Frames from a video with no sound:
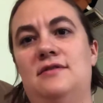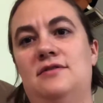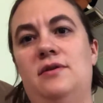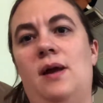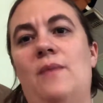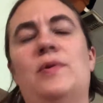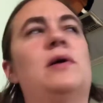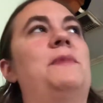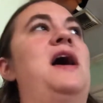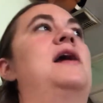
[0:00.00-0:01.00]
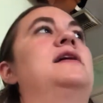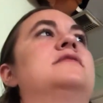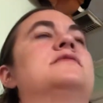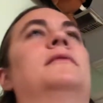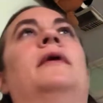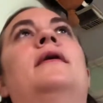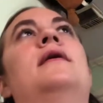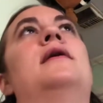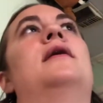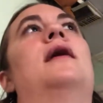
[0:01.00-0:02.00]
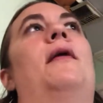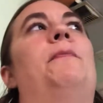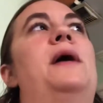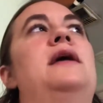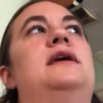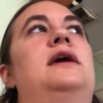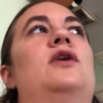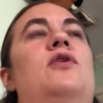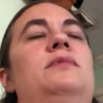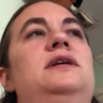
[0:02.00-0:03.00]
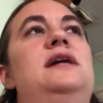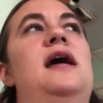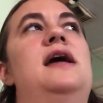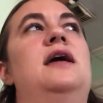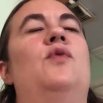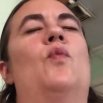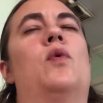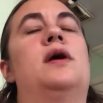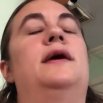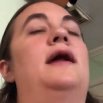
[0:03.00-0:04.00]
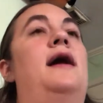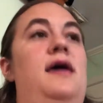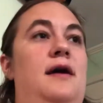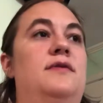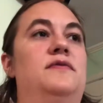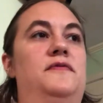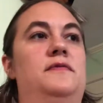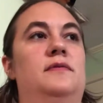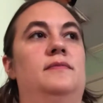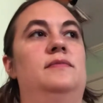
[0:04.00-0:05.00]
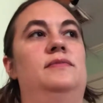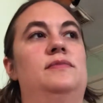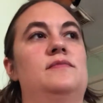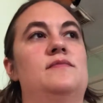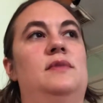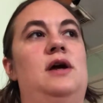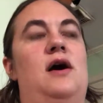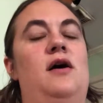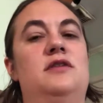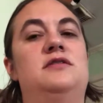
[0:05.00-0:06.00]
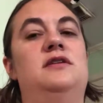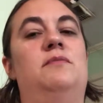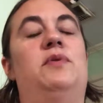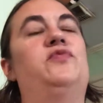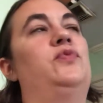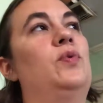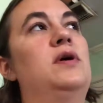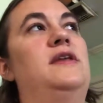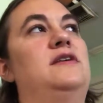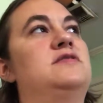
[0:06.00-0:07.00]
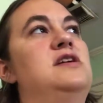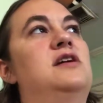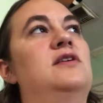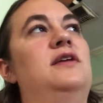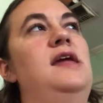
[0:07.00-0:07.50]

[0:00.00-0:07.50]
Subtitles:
hamburger patties, but he only ate 1.5. Austin, before this, he could